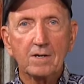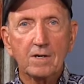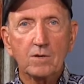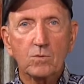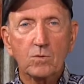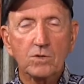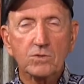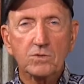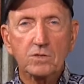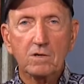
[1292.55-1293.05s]
that
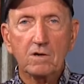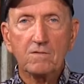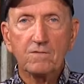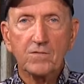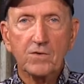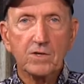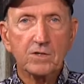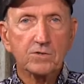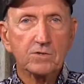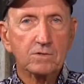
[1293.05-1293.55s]
wants to go
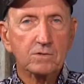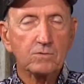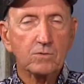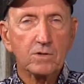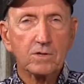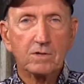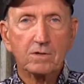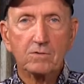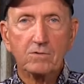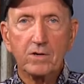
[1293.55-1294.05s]
fishing,
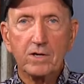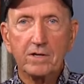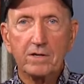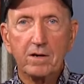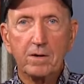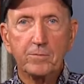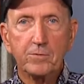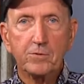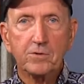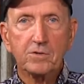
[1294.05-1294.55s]
what a great
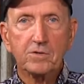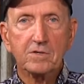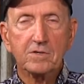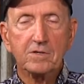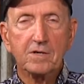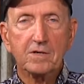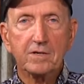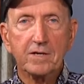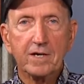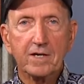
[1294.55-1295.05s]
opportunity
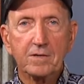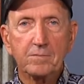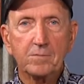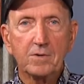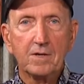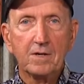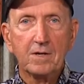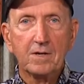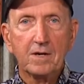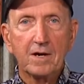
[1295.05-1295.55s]
to take them
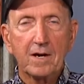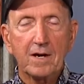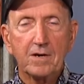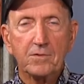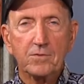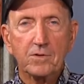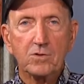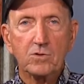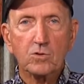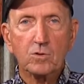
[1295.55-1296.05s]

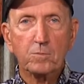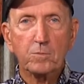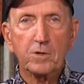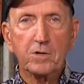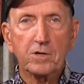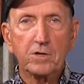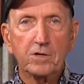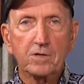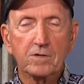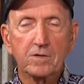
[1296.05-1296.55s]
out there on a
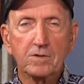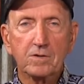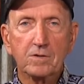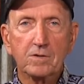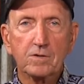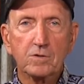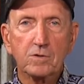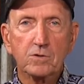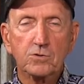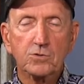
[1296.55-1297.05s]
pier or,
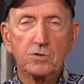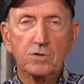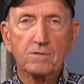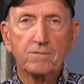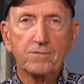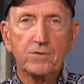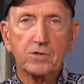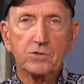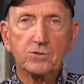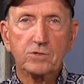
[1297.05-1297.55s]
or
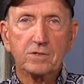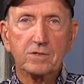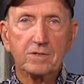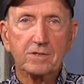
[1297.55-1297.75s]
surf fishing.